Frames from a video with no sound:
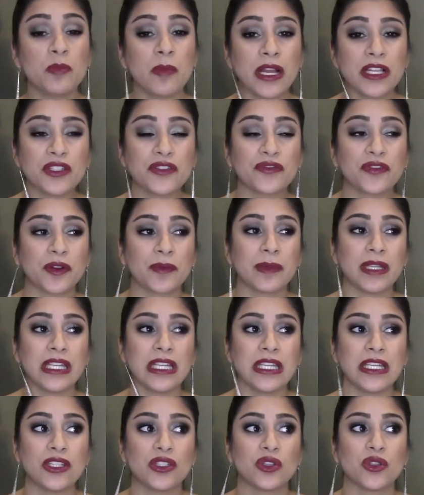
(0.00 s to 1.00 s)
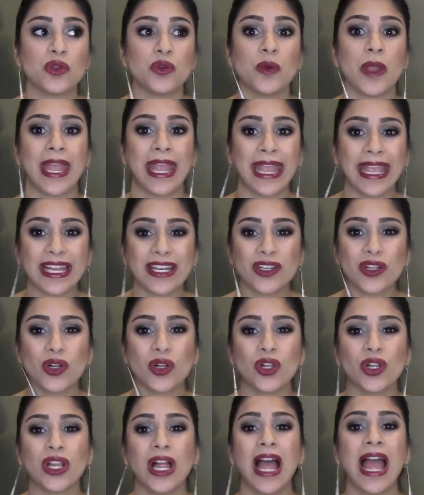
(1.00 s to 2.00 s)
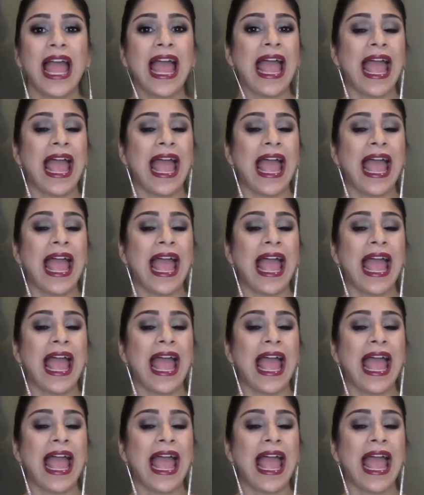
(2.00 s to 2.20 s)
much for me to handle.